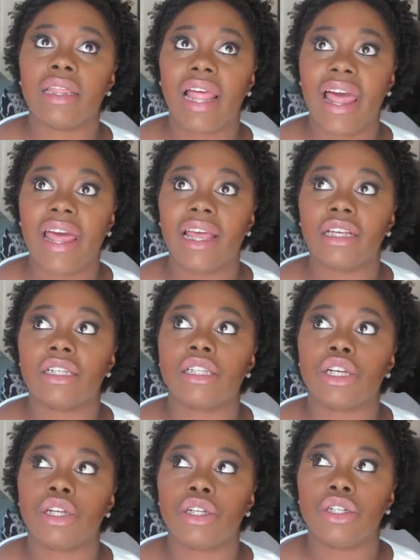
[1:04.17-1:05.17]
last
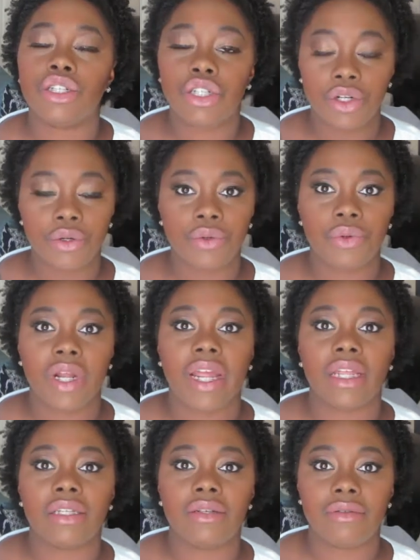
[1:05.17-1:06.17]
June
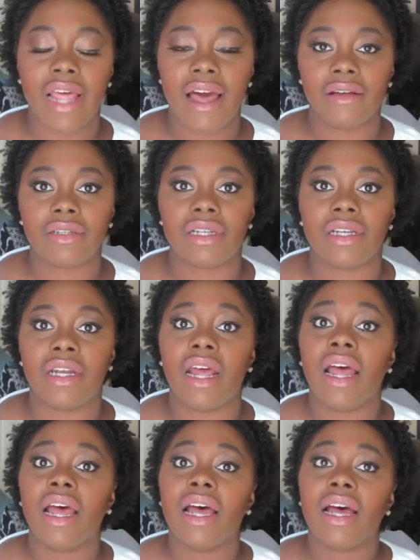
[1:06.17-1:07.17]
in two thousand
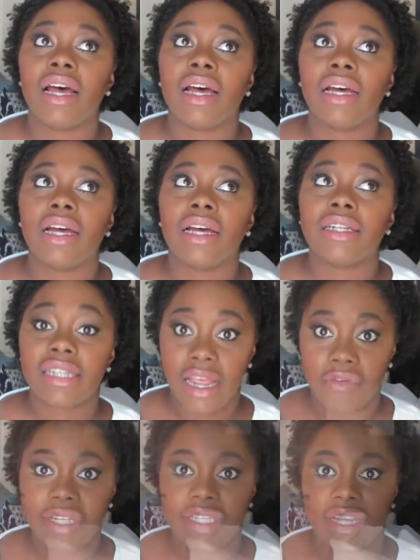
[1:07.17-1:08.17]

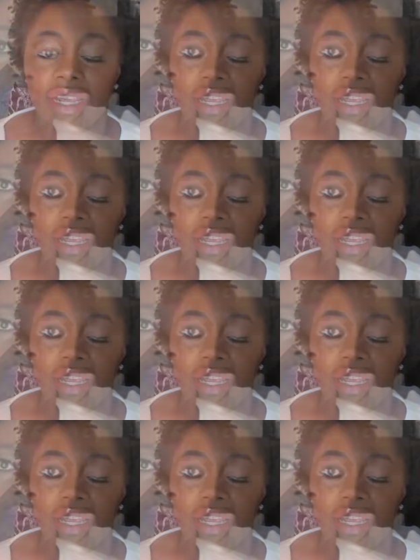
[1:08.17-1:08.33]
seventeen.